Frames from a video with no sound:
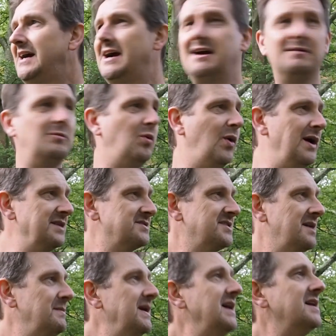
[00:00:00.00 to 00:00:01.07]
whilst
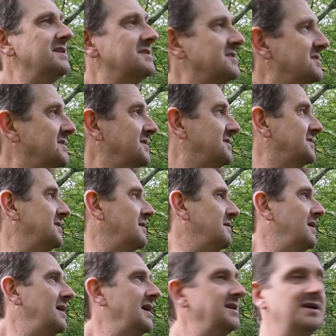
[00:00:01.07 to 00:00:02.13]
I'm here, so
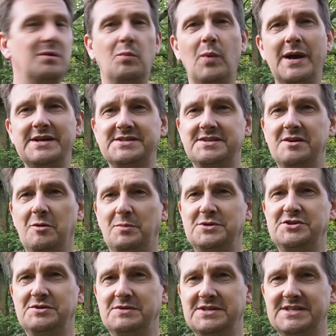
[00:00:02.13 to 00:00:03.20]
I don't waste the
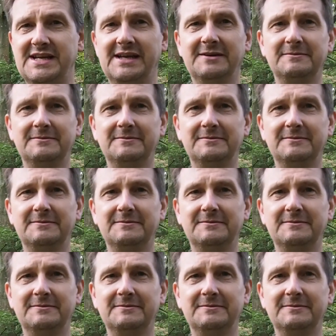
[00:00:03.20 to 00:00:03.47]
opportunity.